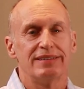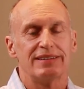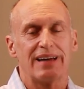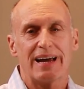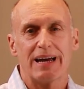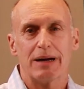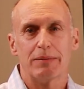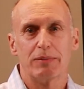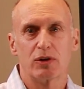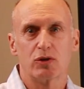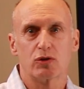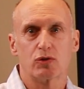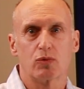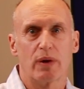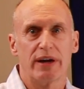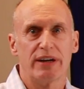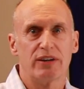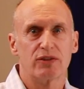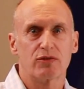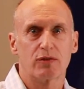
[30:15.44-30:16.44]
Diameters
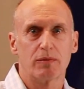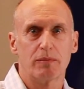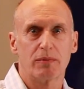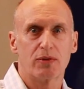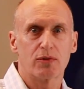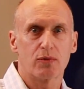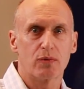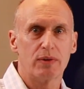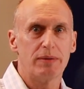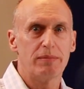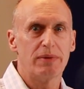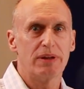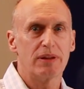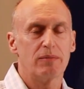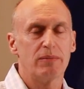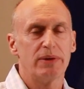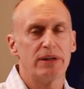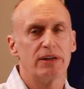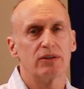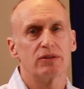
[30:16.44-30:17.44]
range from 3
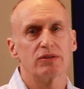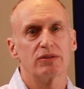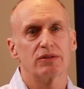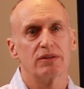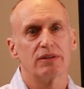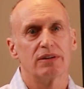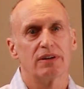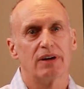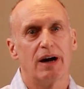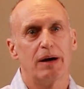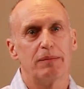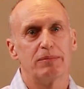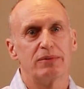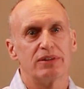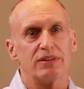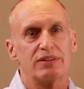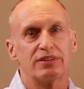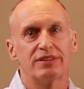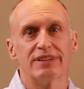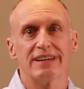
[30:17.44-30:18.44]
millimeters up
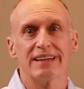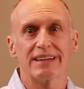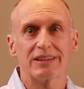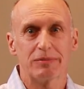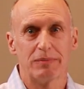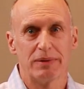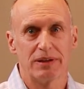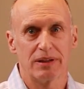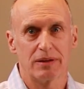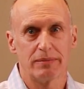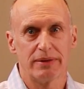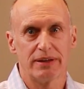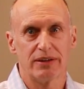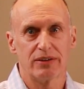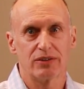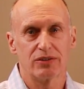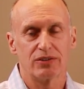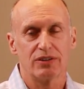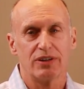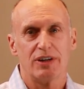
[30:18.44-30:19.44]
to 6
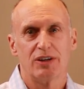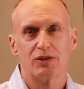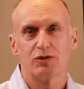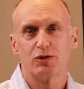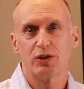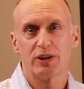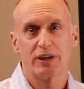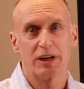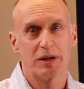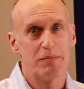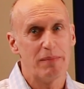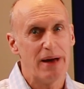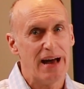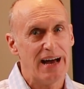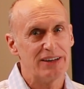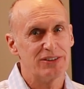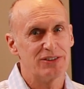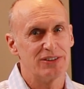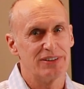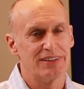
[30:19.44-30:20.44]
millimeters. So you can
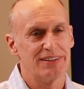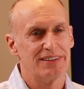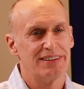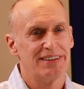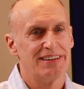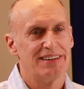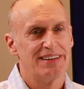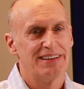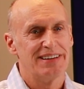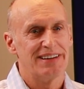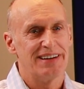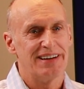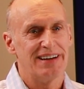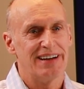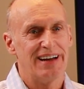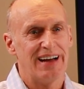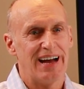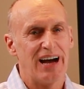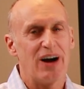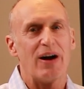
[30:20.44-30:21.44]
imagine
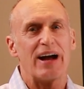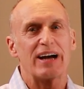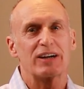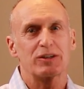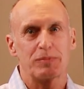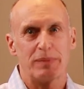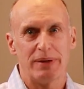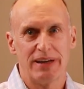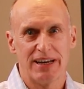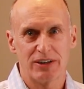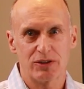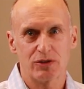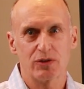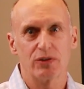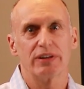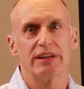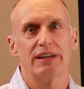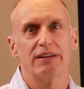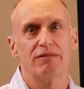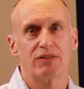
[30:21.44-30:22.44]
how
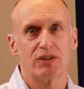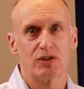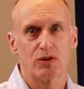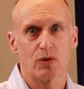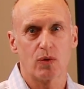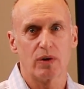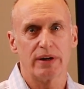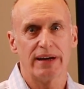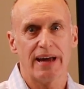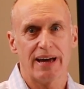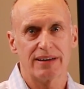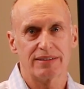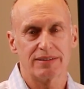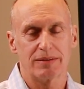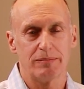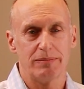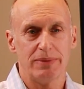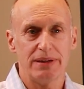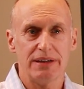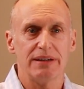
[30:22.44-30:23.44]
exponential the inventory has
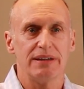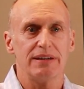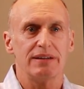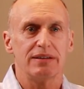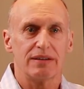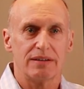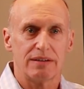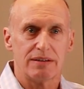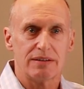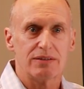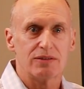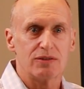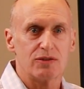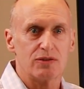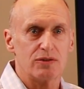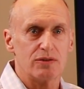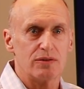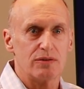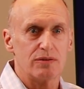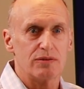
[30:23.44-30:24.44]
to be
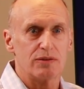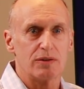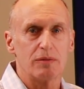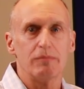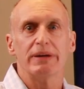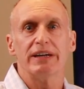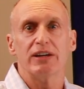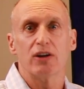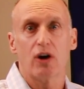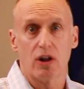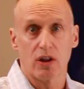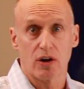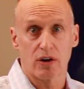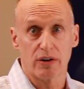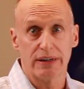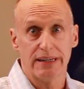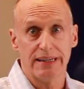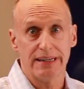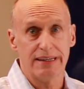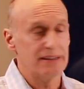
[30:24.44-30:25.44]
to meet all
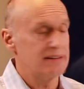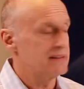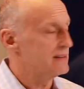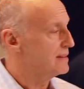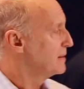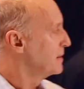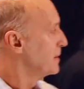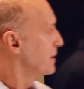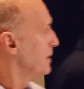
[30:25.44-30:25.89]
our needs.